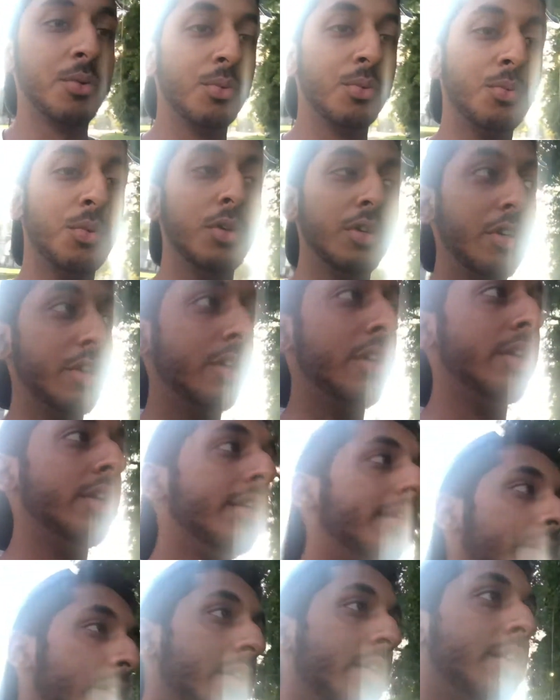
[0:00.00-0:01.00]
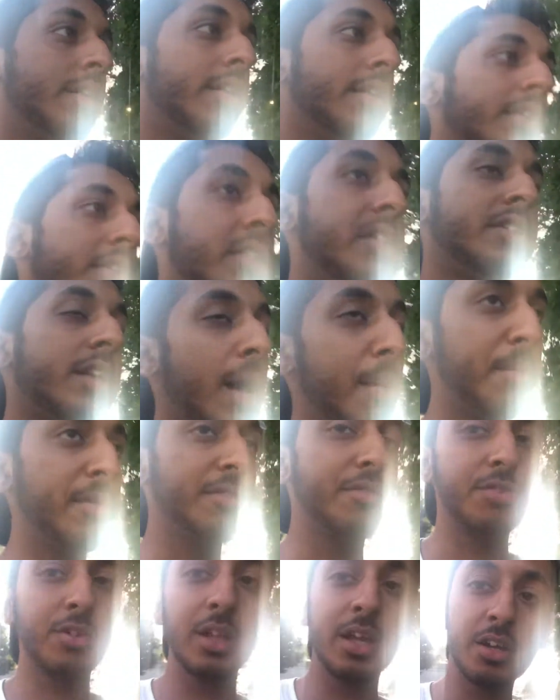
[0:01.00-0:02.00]
would stop
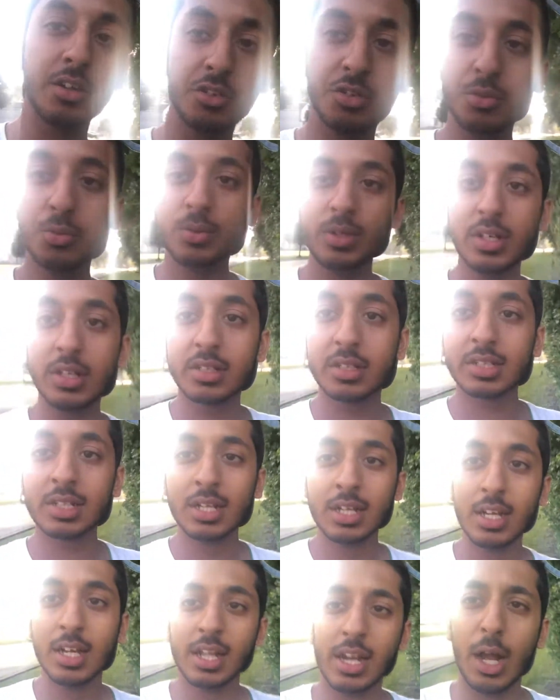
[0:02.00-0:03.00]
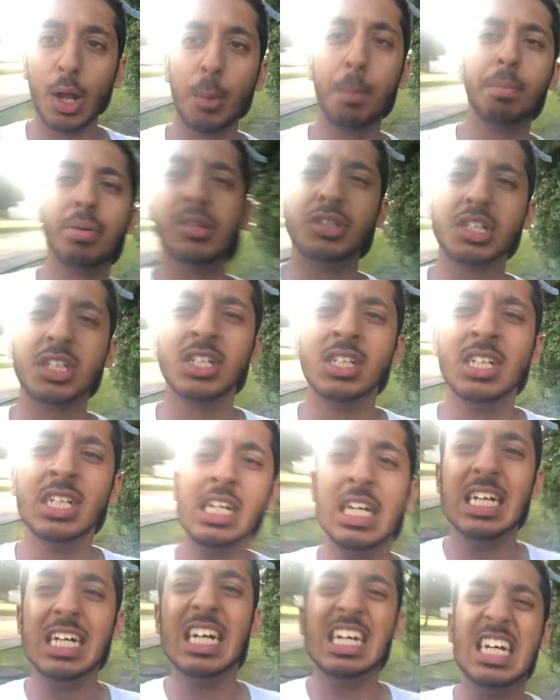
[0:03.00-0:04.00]
it for like 2 weeks and I would push.
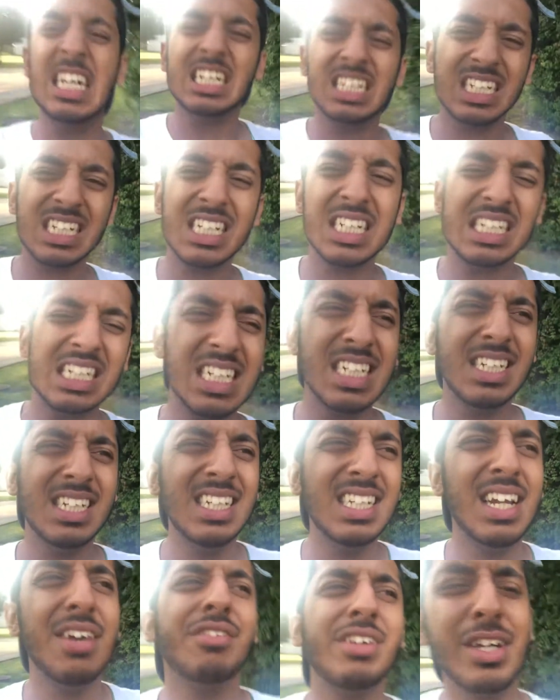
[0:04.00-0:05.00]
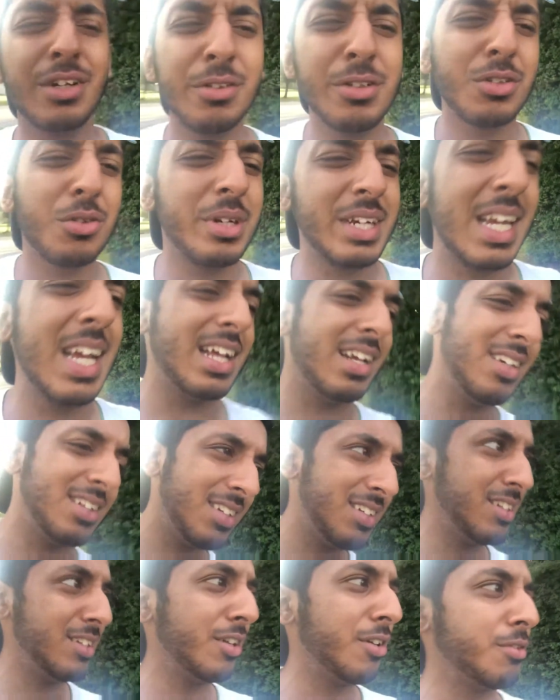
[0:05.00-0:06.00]
Never gonna do it again.
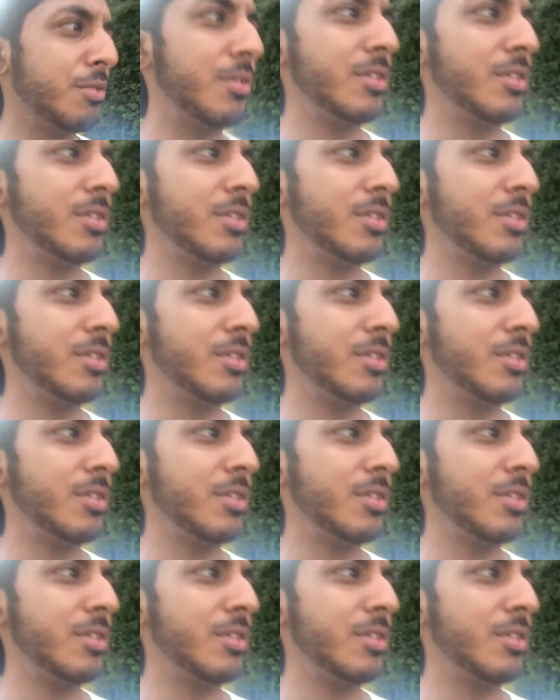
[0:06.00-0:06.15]
No